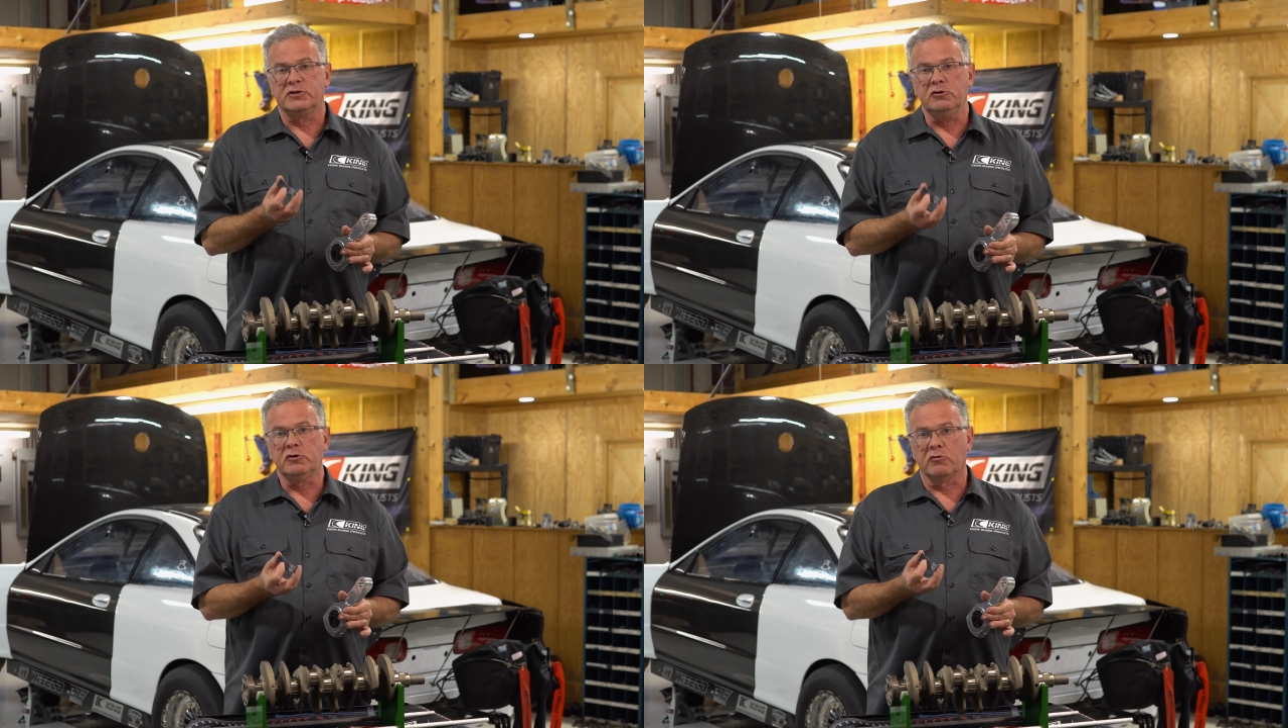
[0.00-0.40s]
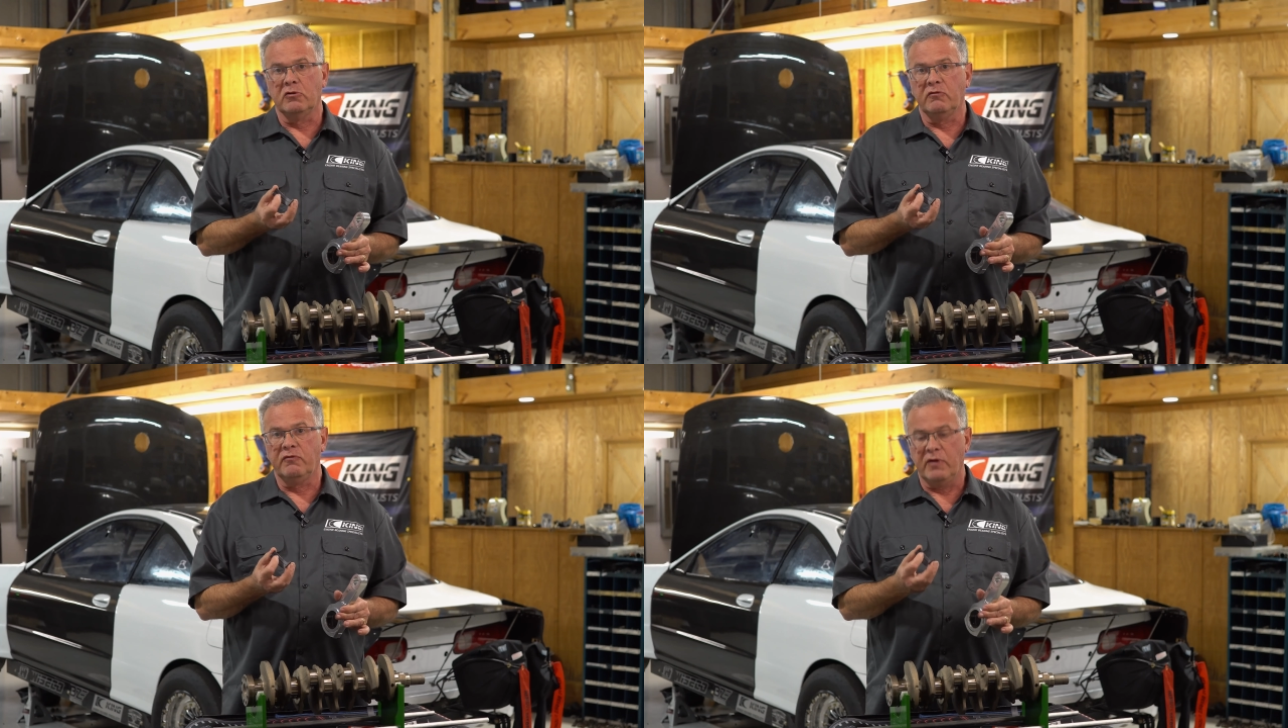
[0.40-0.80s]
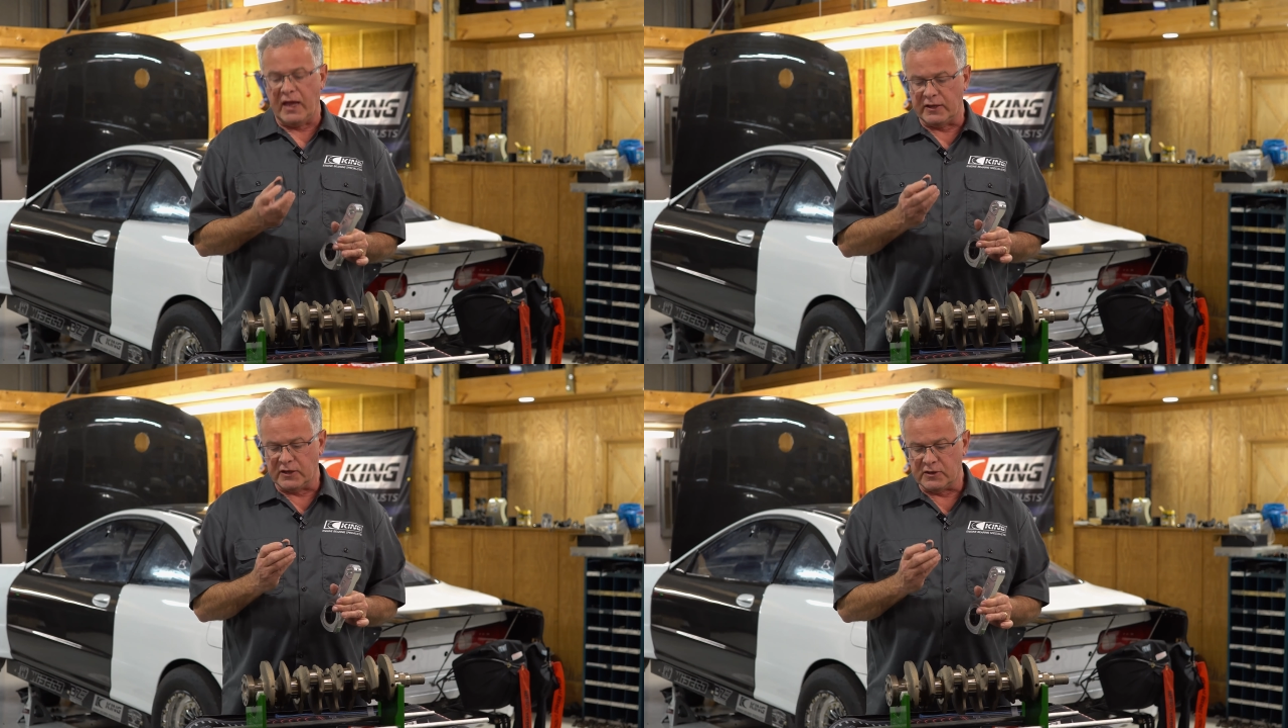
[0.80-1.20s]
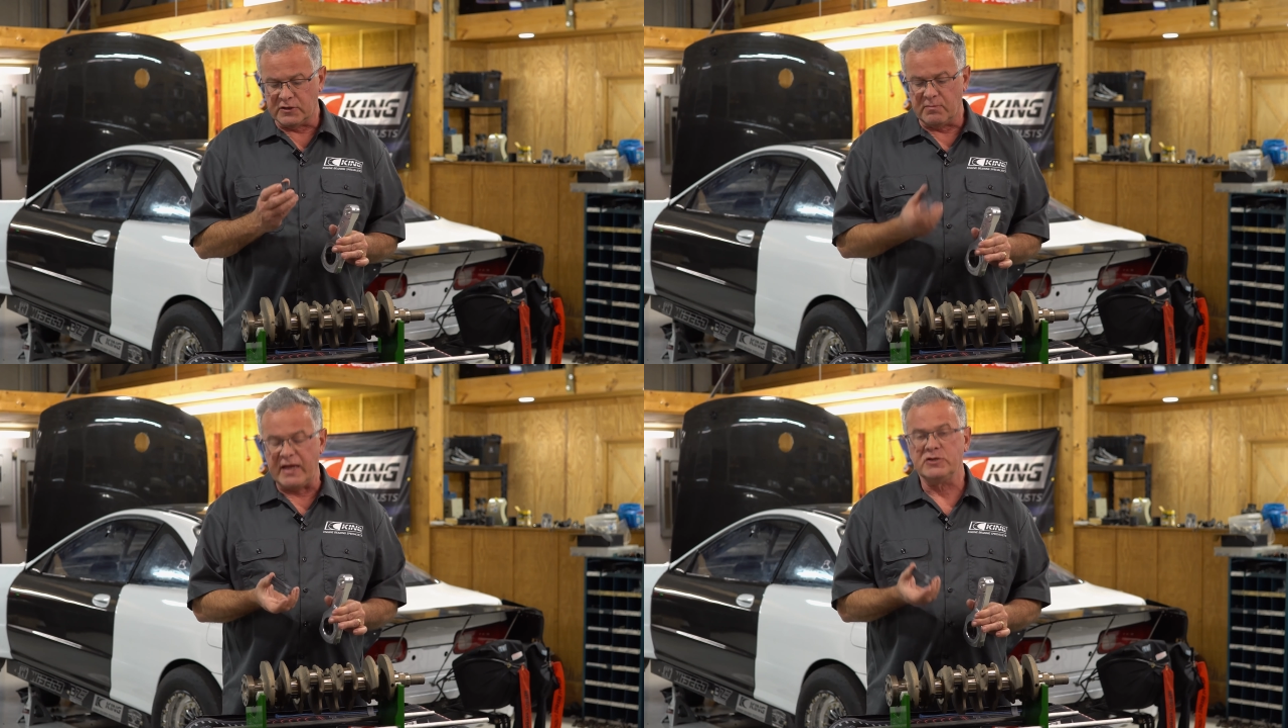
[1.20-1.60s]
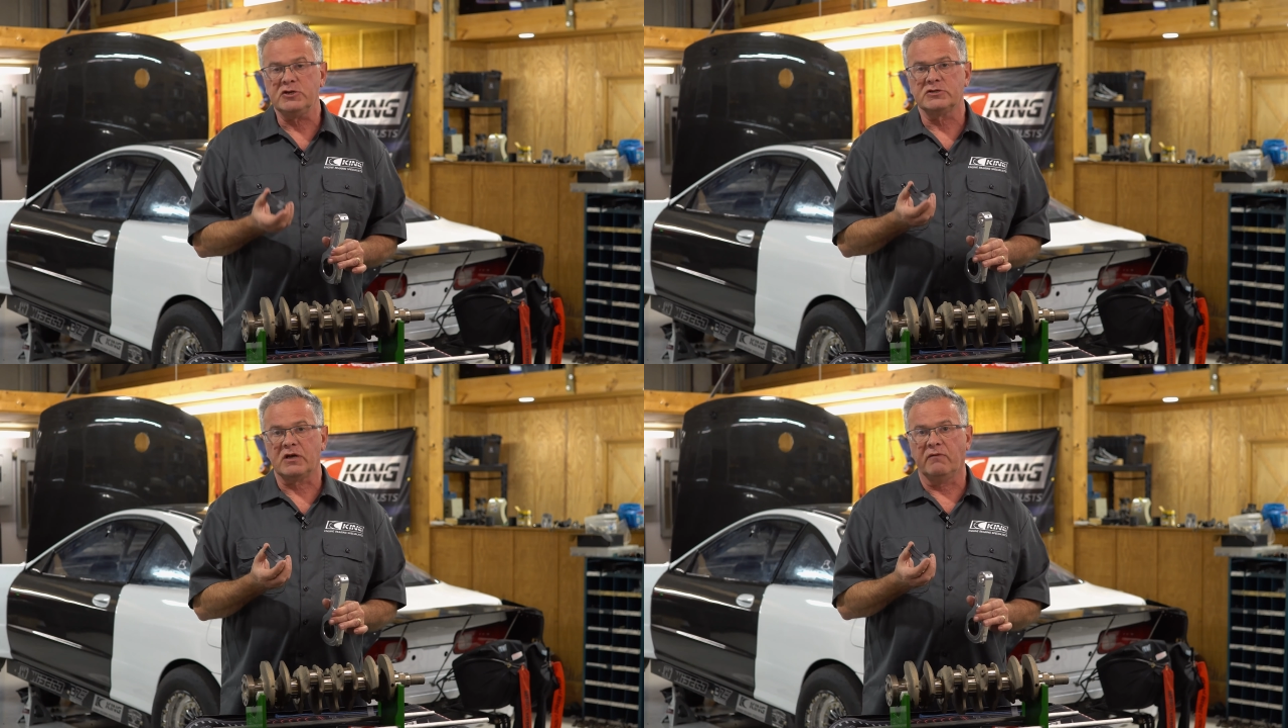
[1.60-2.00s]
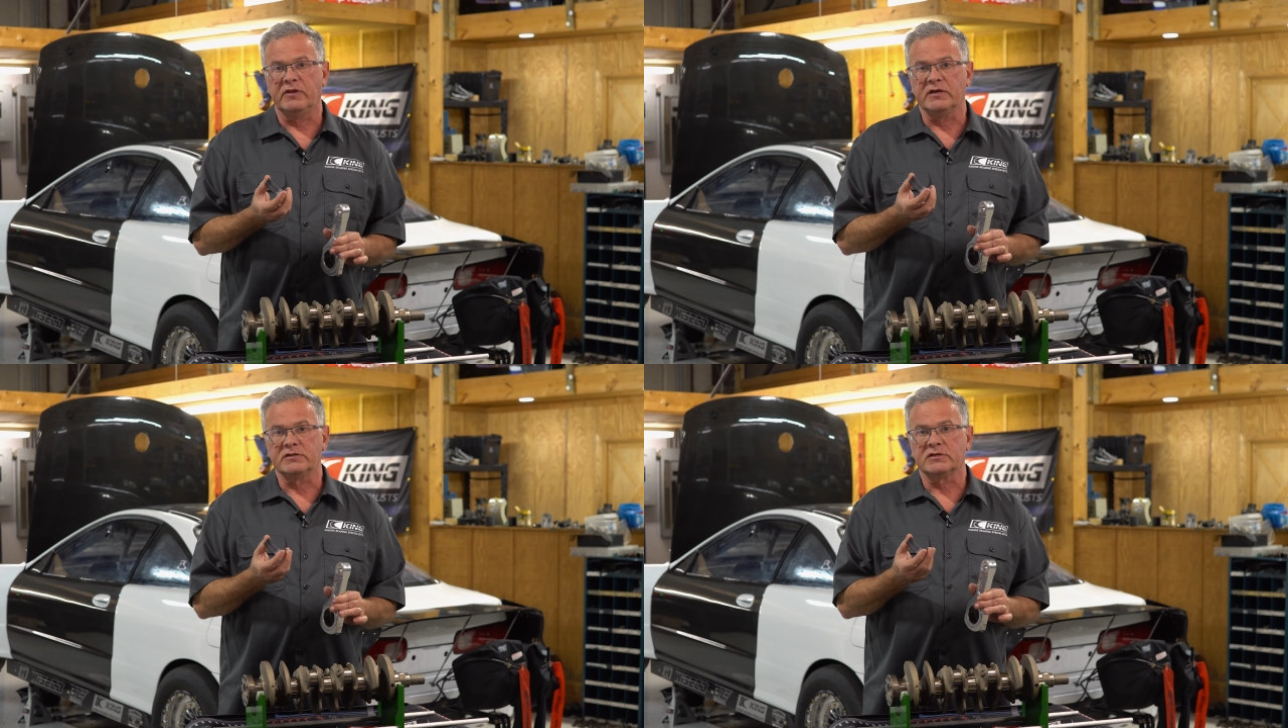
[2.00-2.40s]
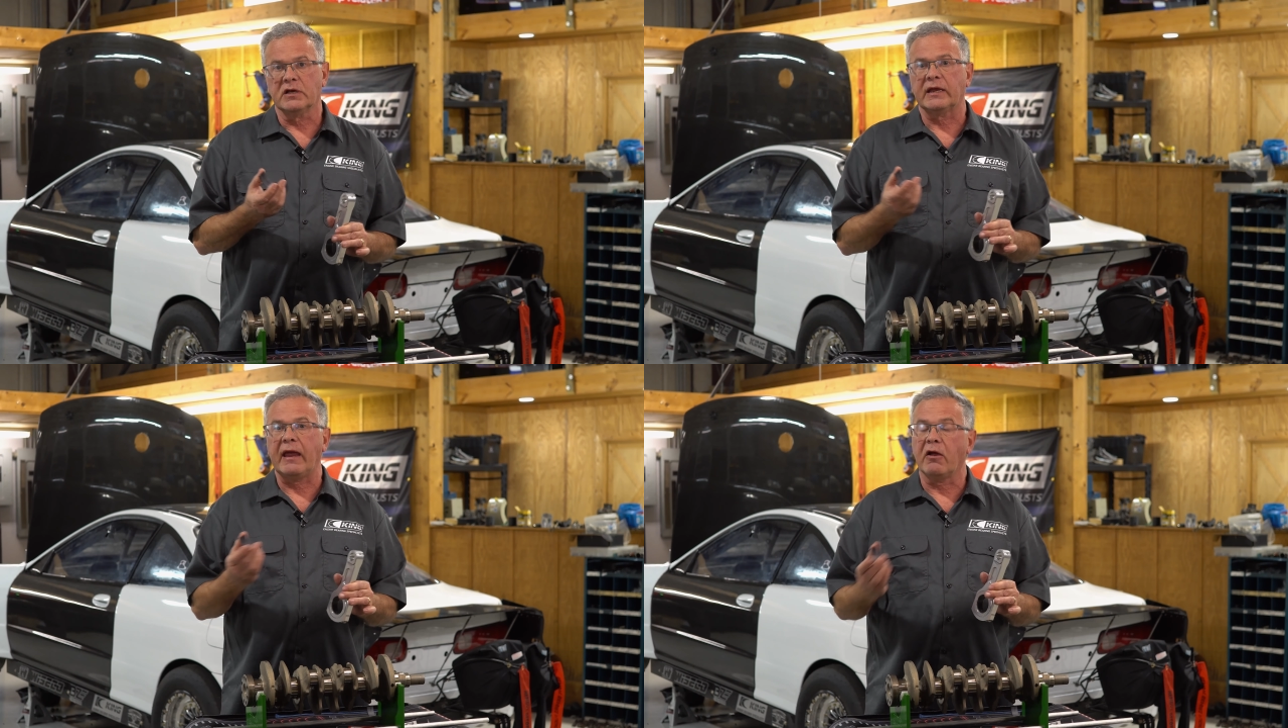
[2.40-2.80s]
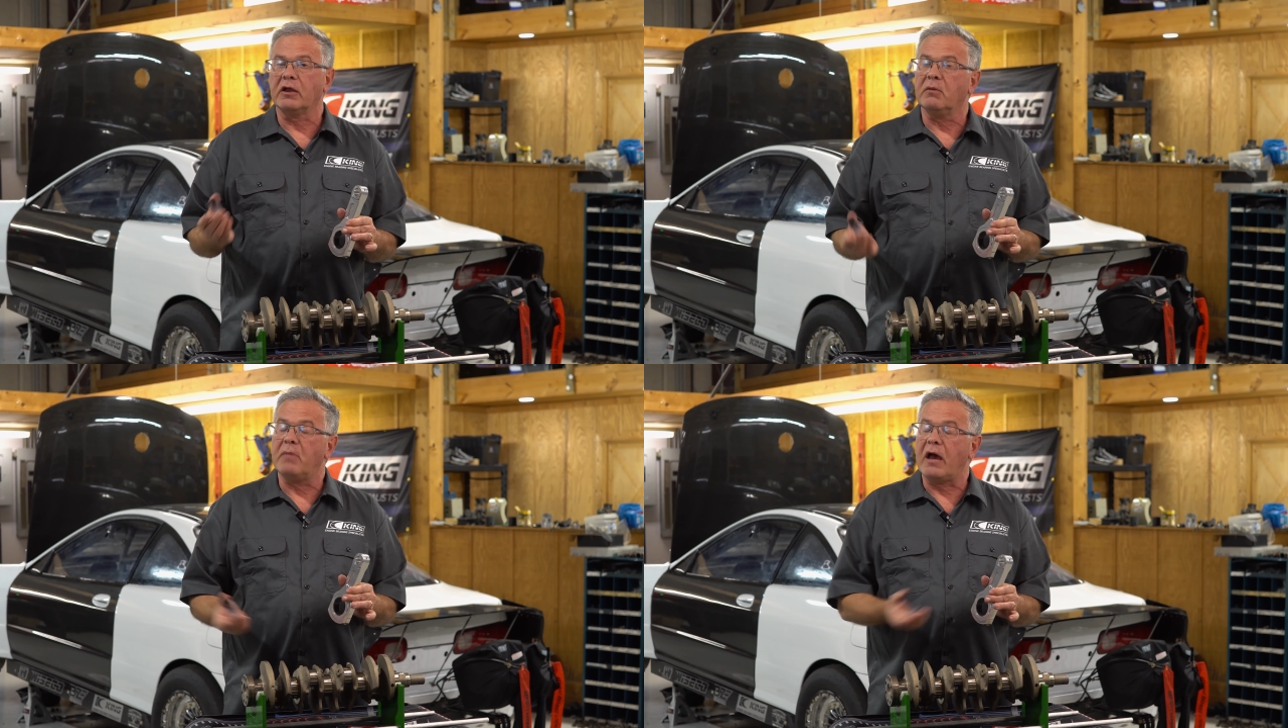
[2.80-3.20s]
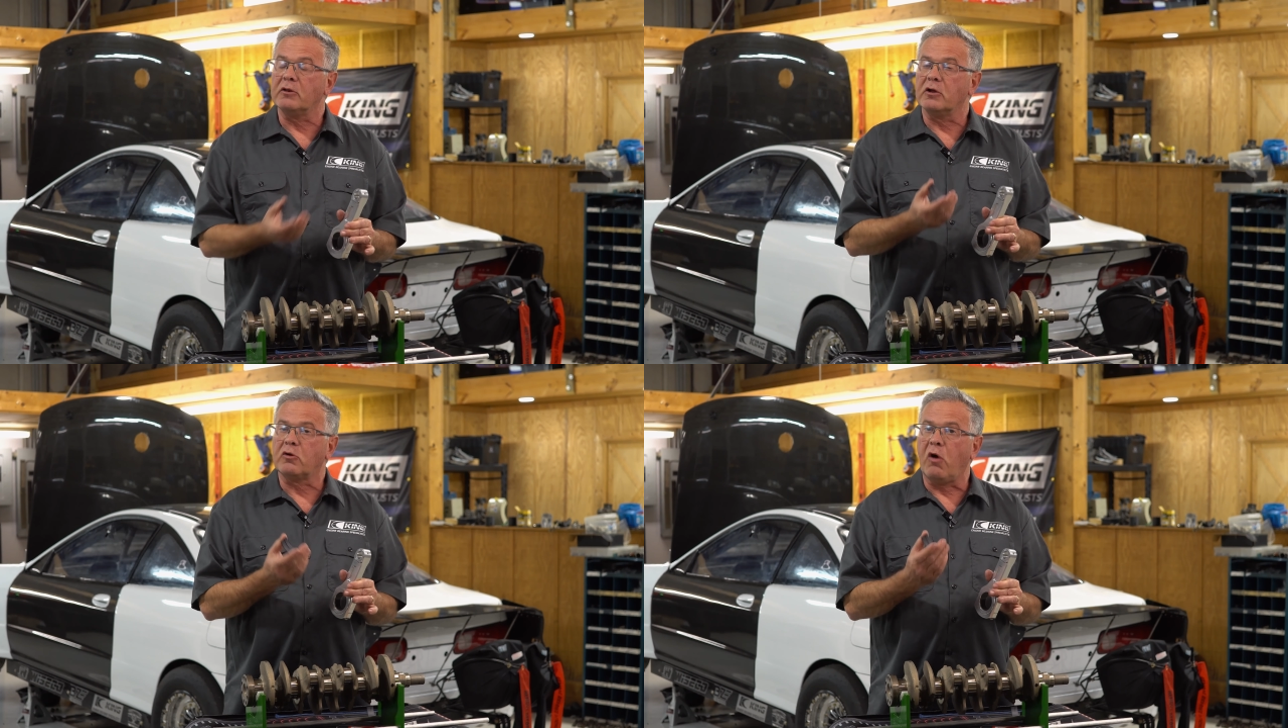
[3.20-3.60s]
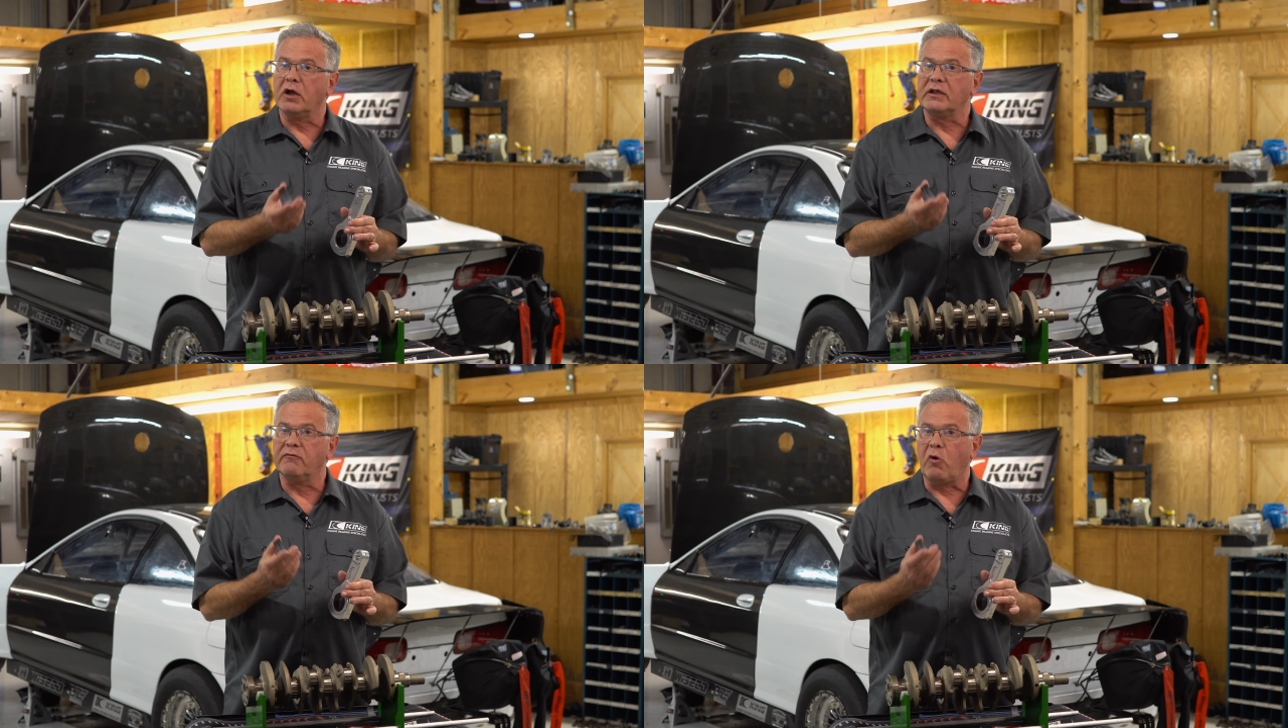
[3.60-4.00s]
U-groove and the dimensions of this carrying quantity of